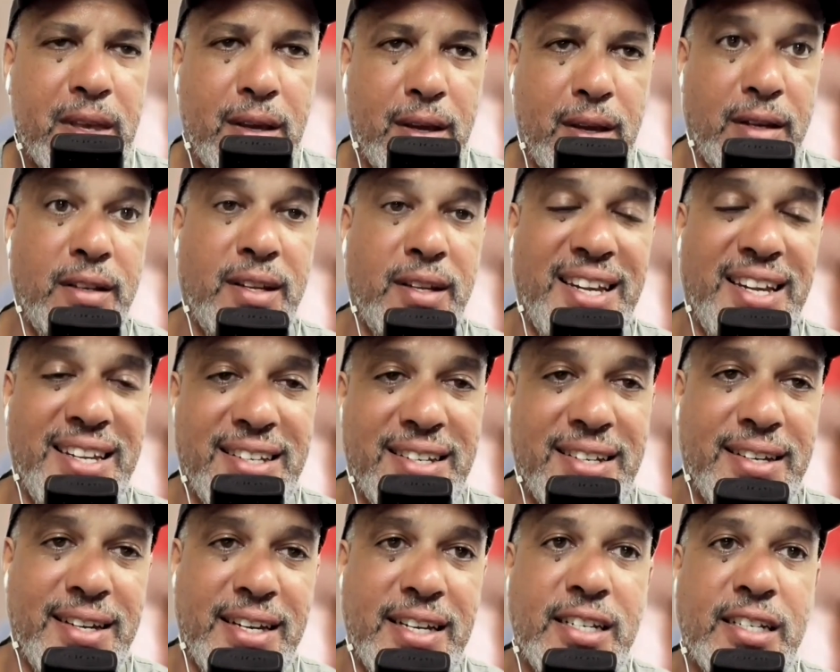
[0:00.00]
in
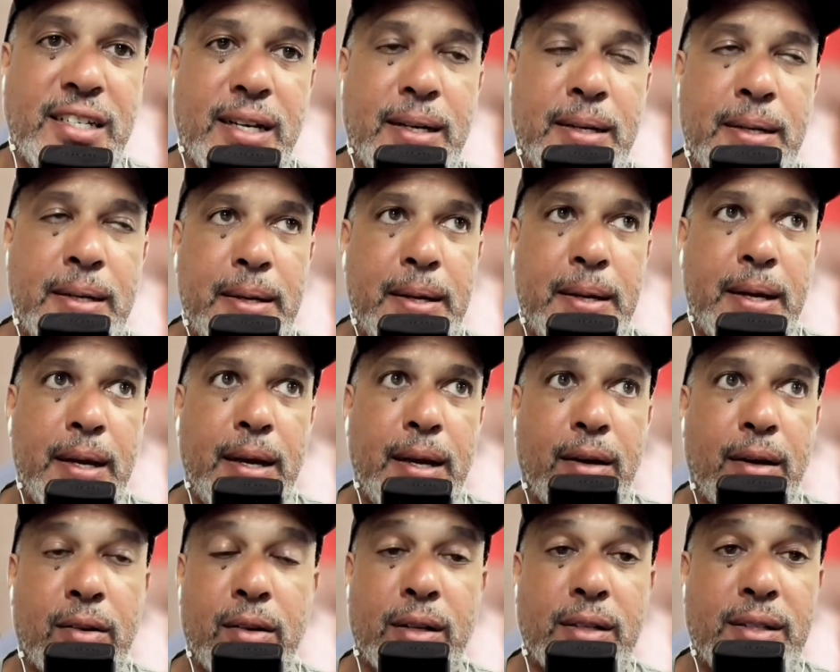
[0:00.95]
Indonesia.
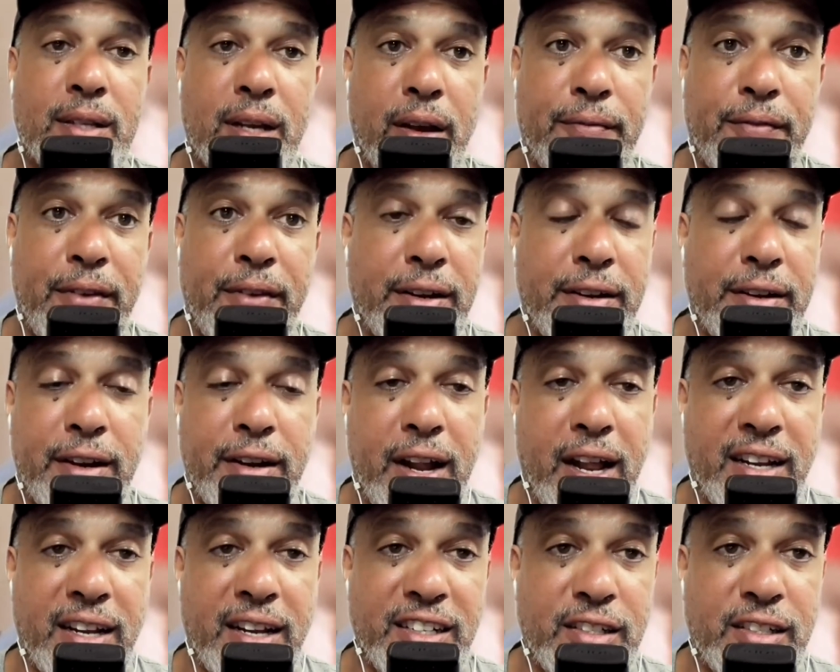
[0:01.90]
I've got to say, I found it
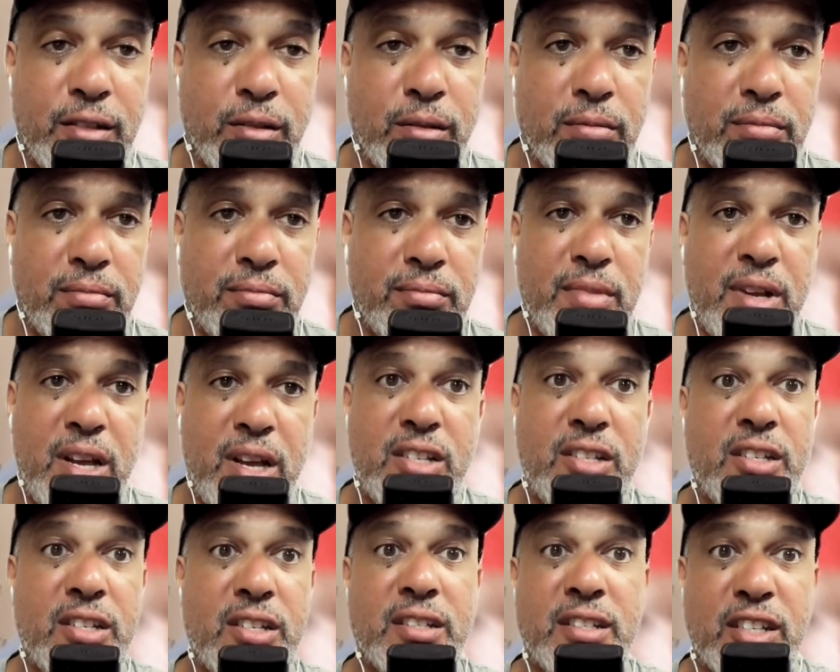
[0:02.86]
a
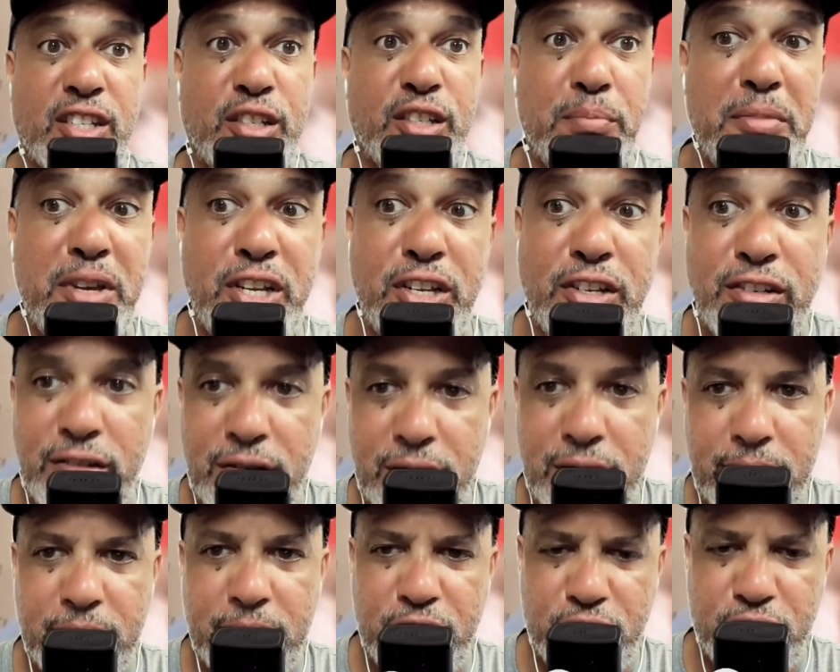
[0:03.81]
smidge
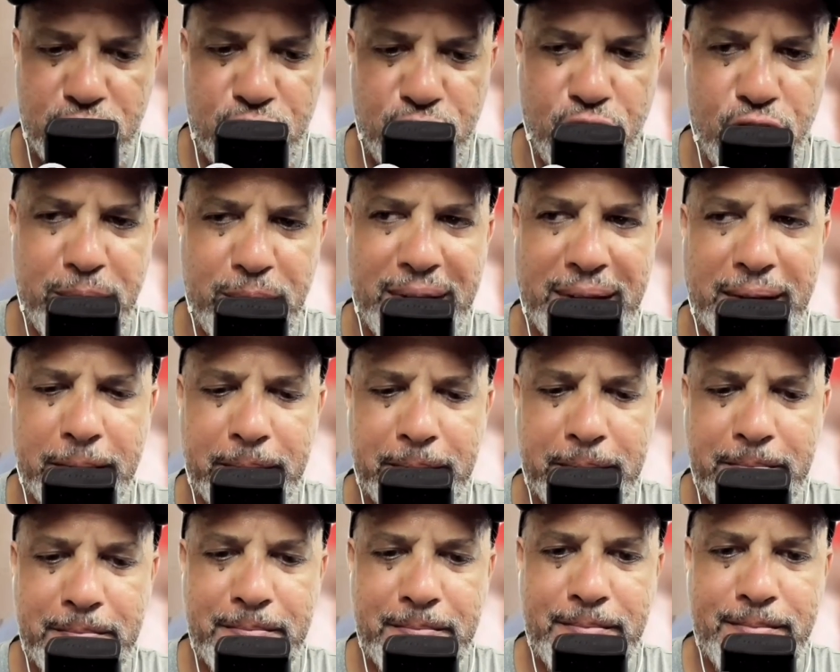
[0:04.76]
disturbing.
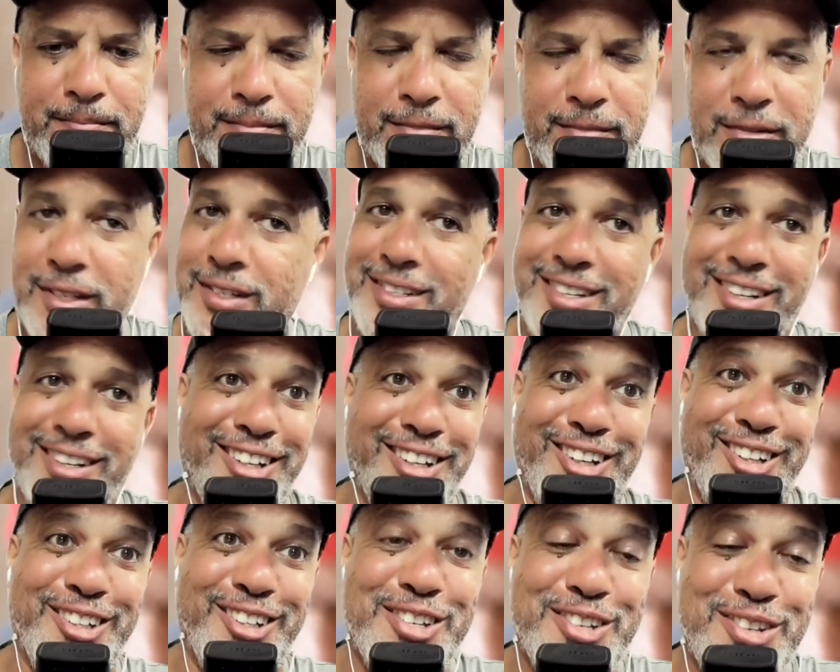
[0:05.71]
Just a
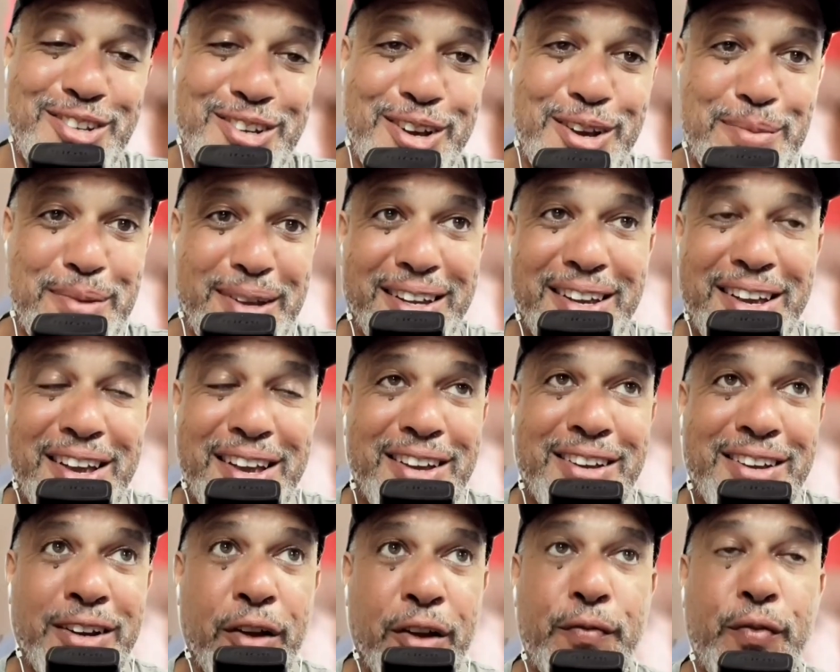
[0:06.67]
little disturbing.
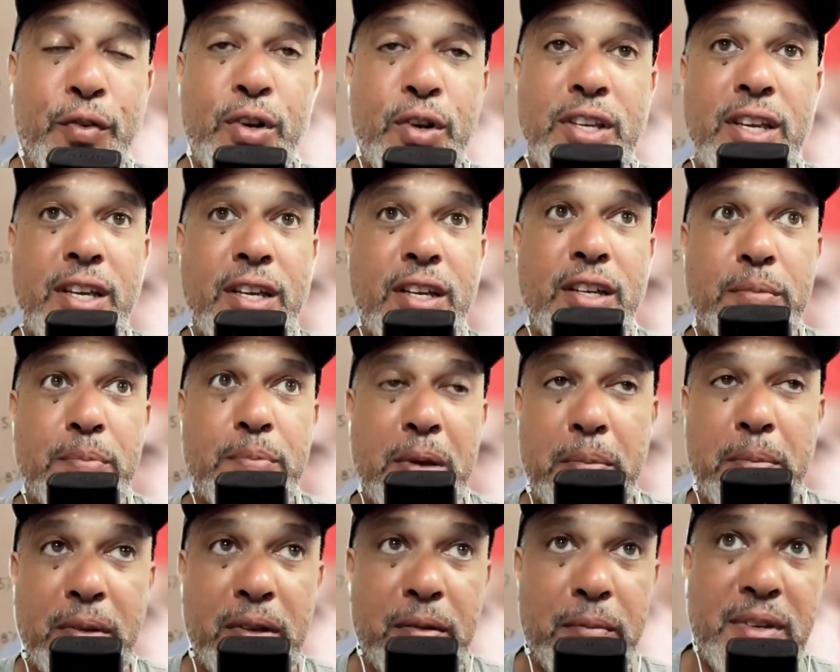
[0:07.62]
You know, for years,
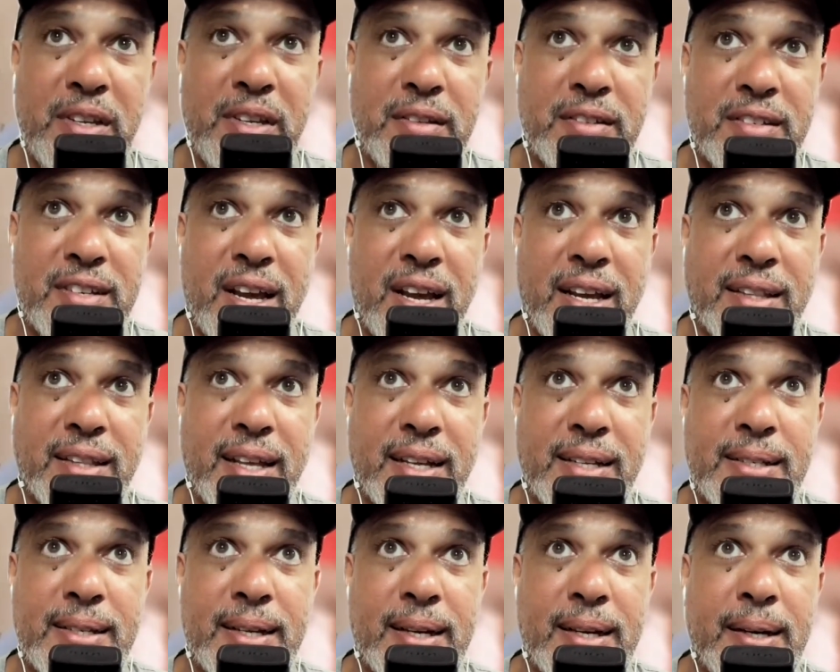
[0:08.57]
people have been saying
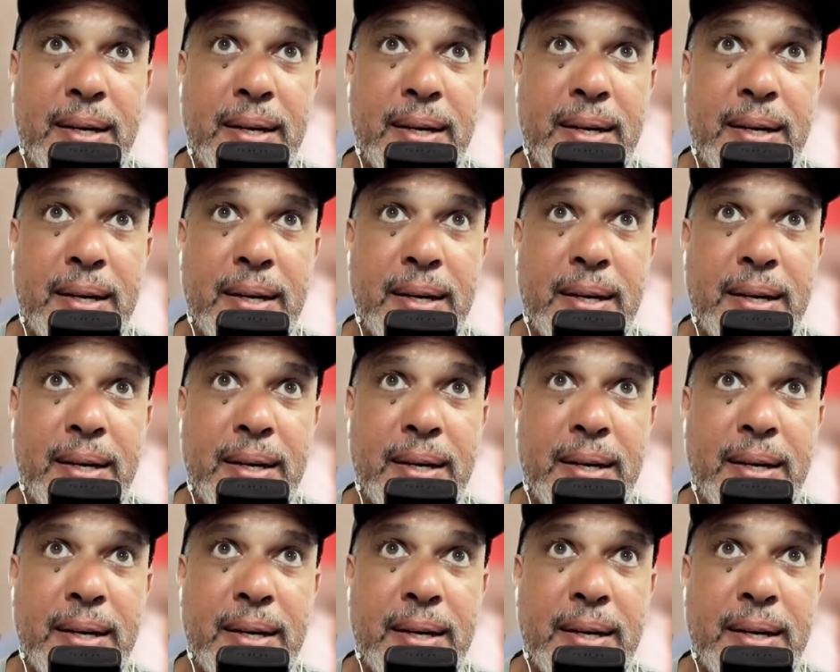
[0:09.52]
that